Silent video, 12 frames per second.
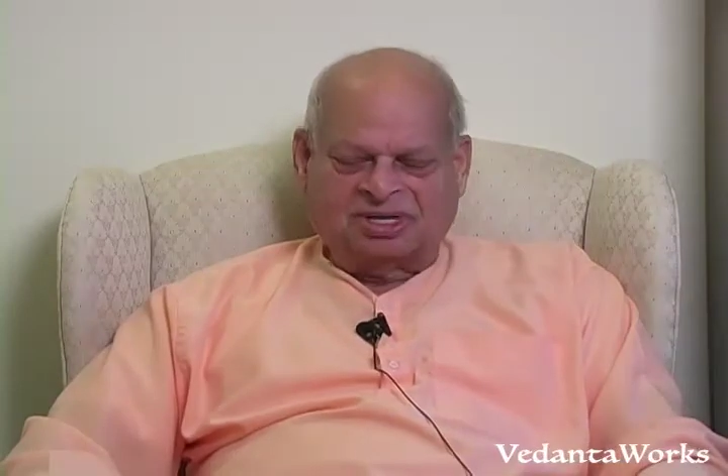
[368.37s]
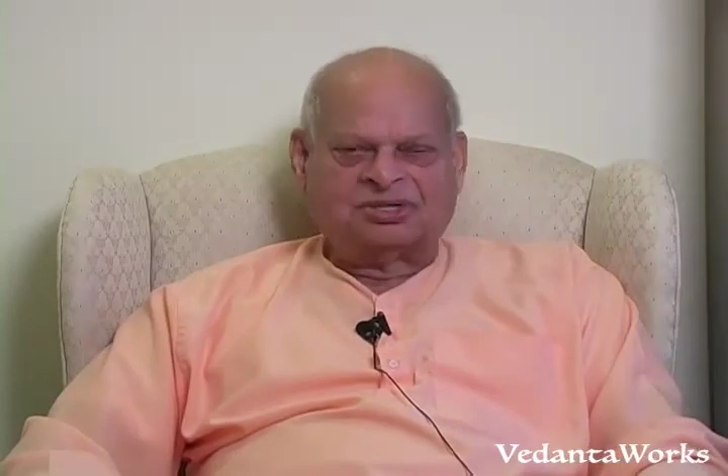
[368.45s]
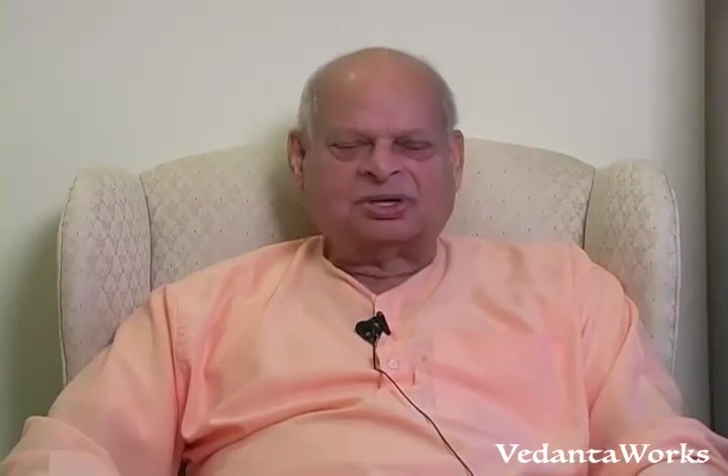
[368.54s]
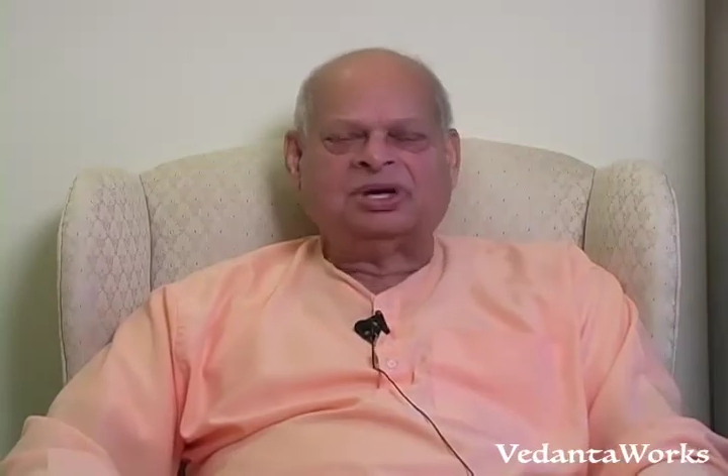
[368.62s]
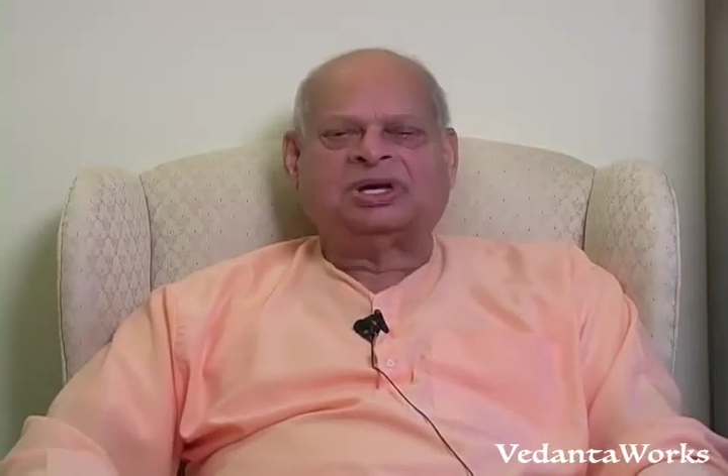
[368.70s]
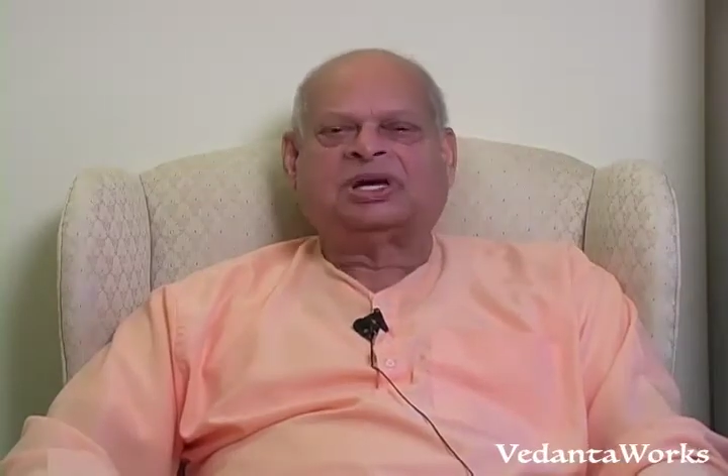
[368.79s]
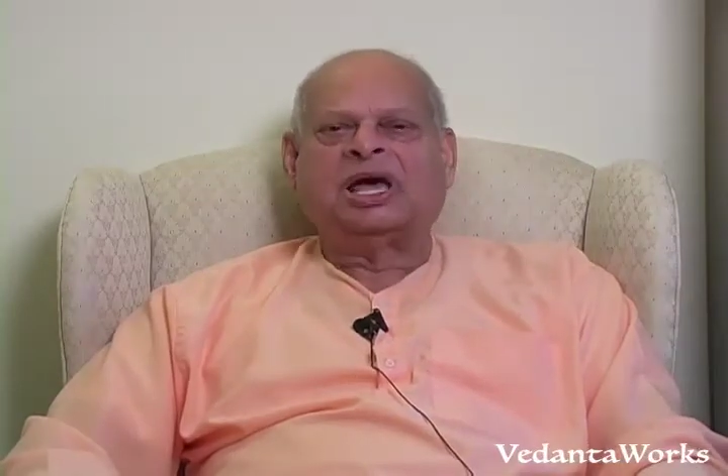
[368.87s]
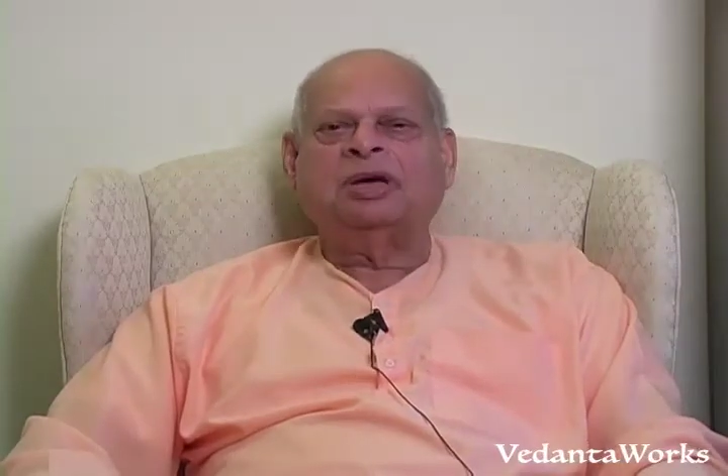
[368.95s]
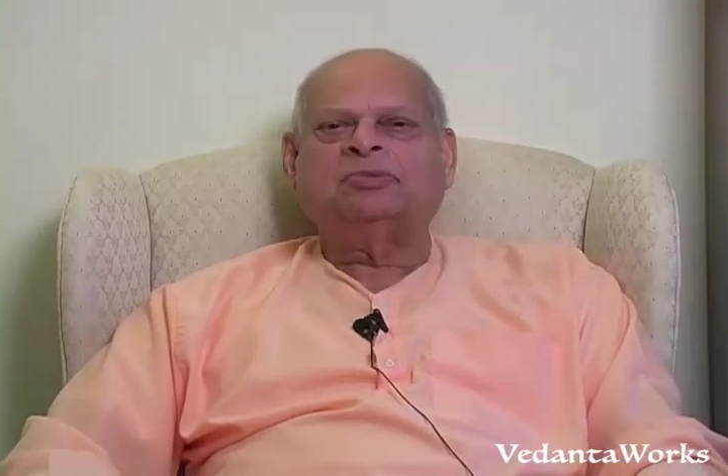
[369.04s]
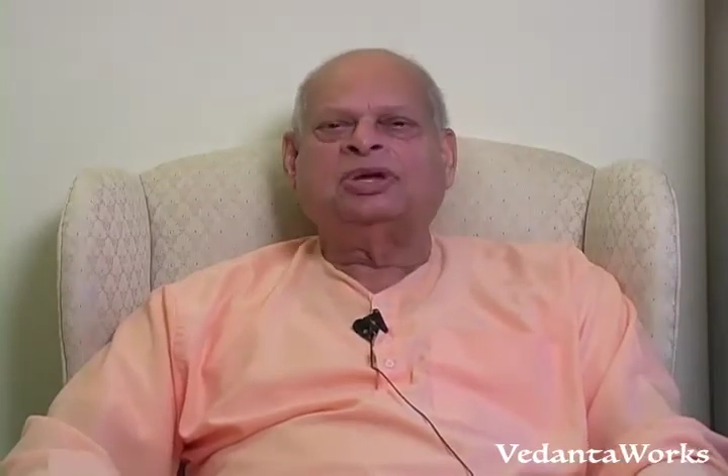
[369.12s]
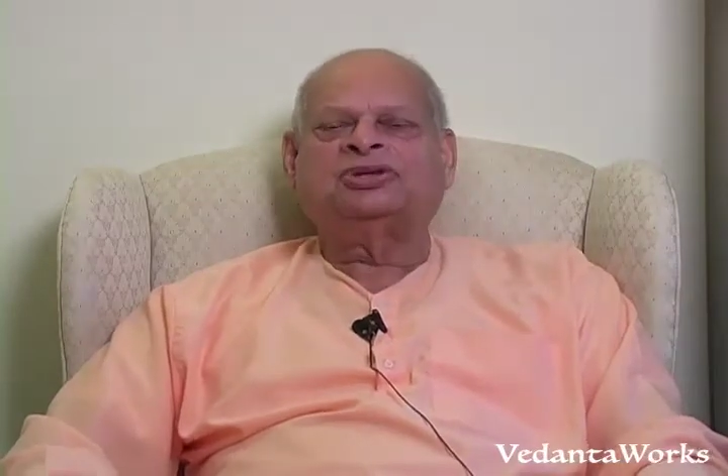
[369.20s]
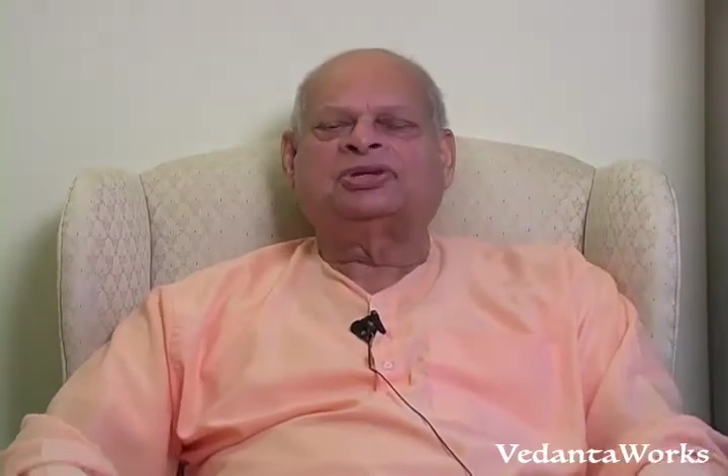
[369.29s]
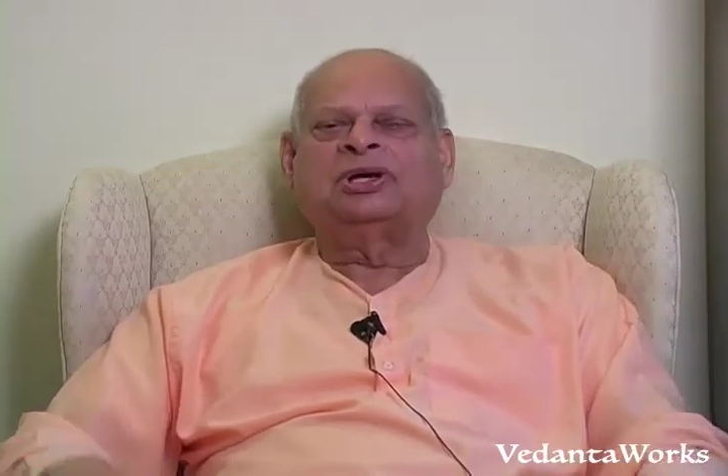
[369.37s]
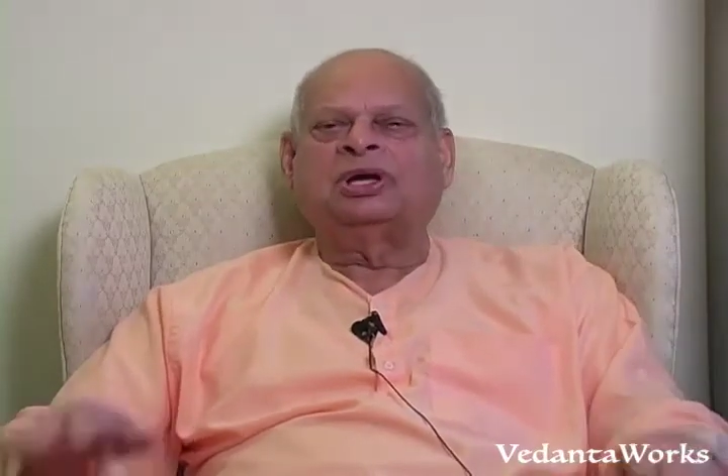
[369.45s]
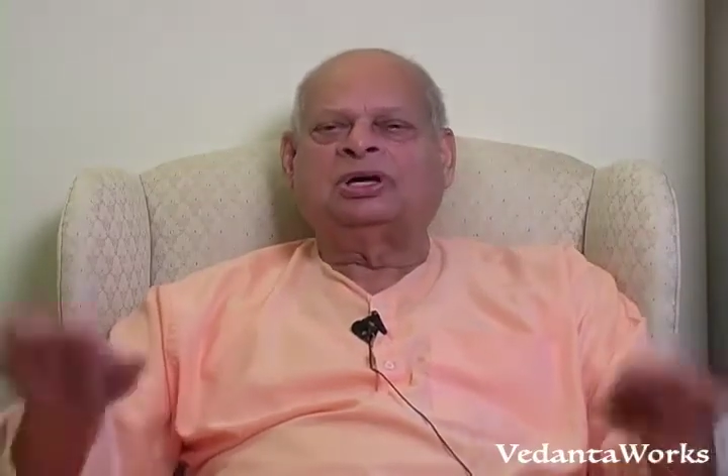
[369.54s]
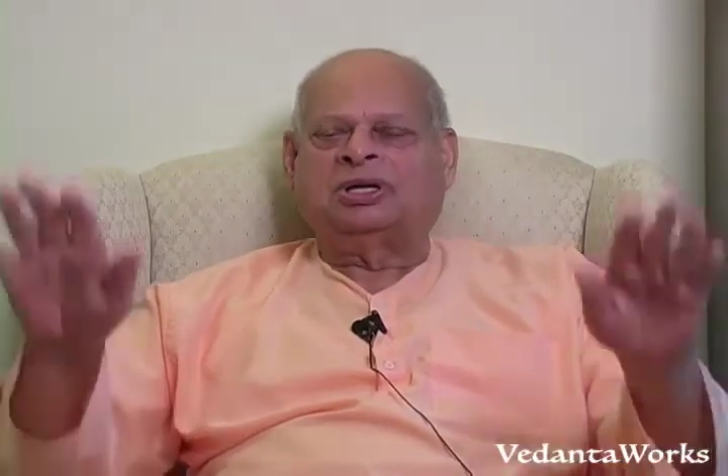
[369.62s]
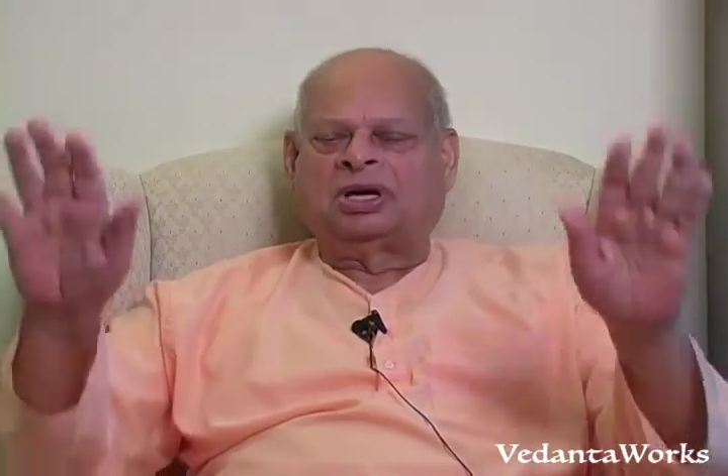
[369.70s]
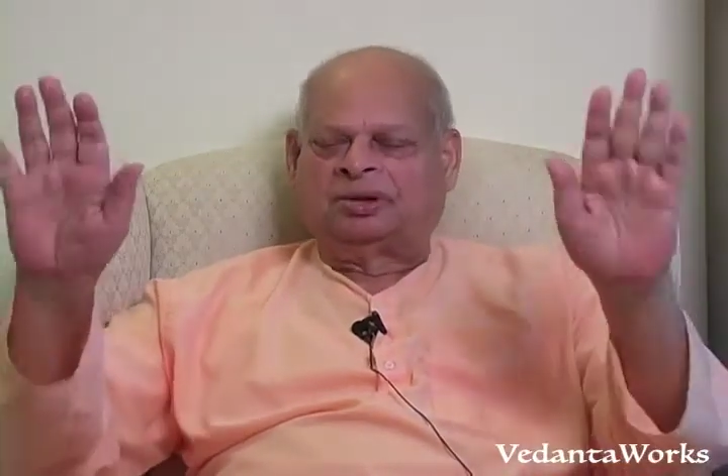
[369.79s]
So he came and
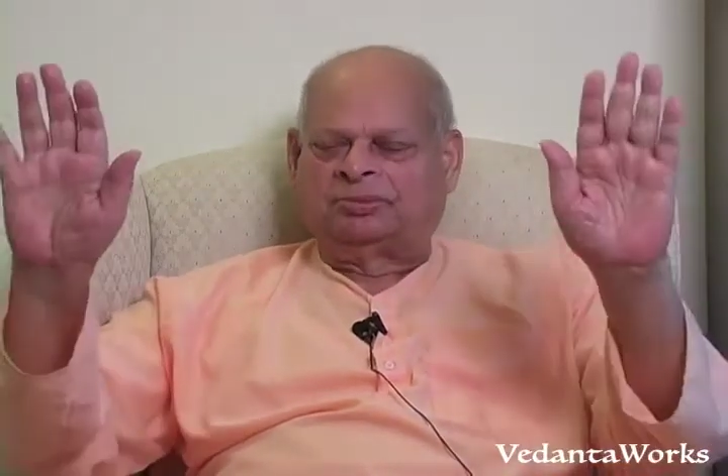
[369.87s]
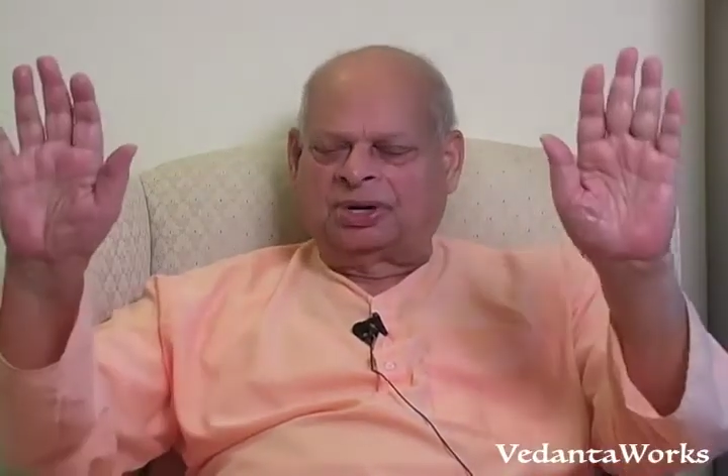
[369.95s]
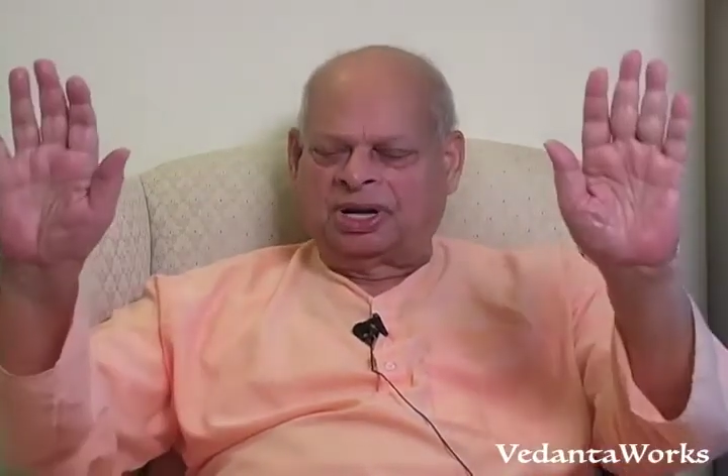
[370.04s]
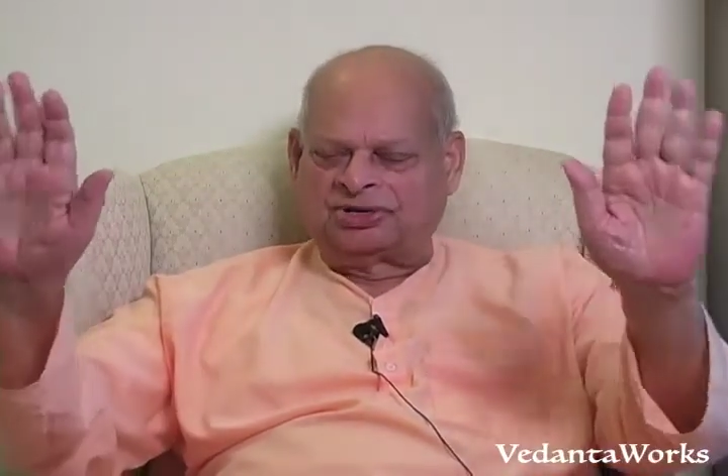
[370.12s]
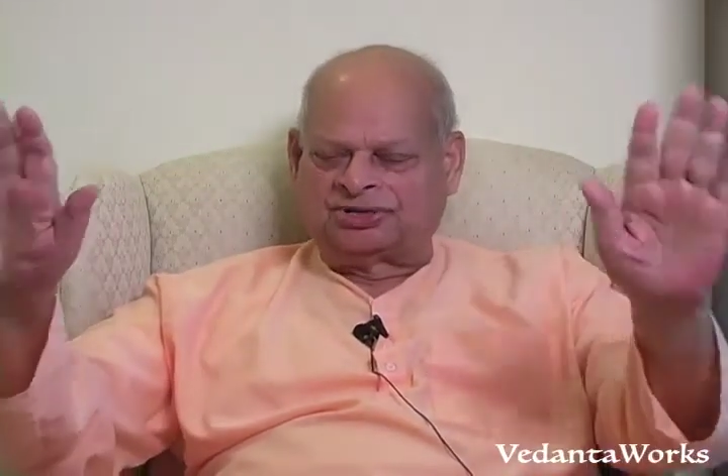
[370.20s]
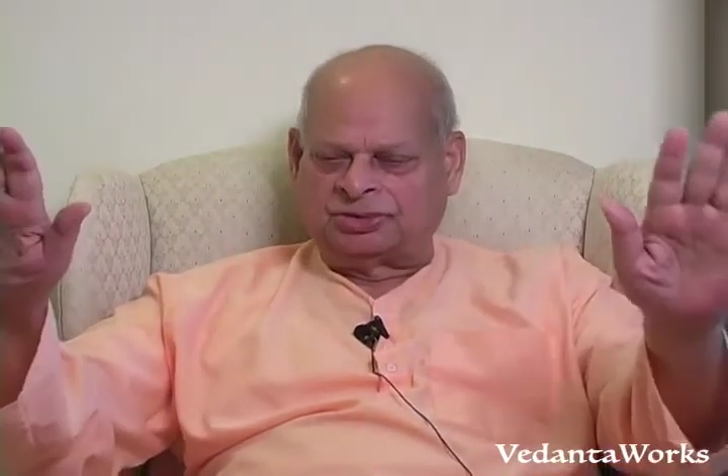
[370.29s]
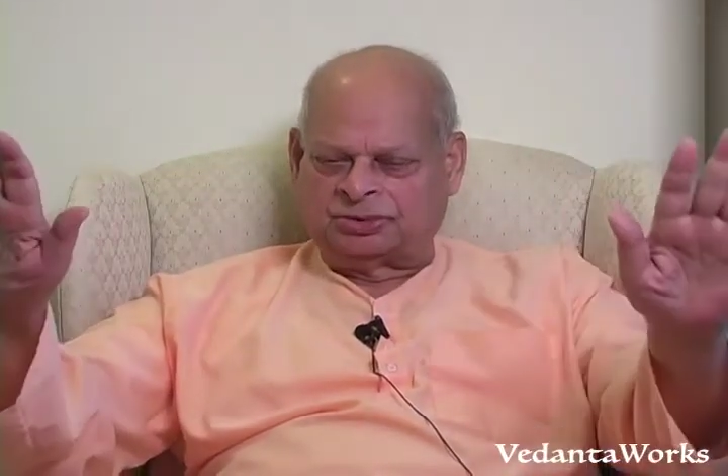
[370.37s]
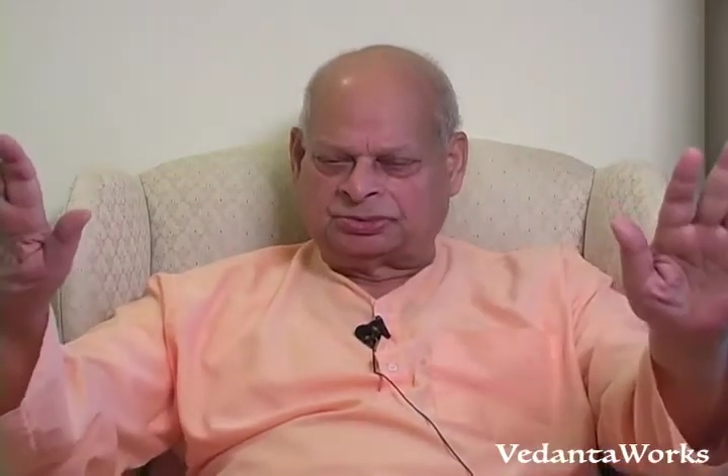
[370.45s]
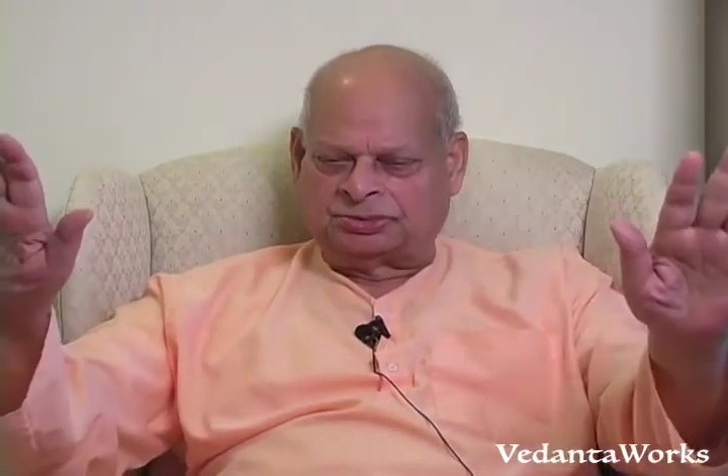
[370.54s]
said, I bless you.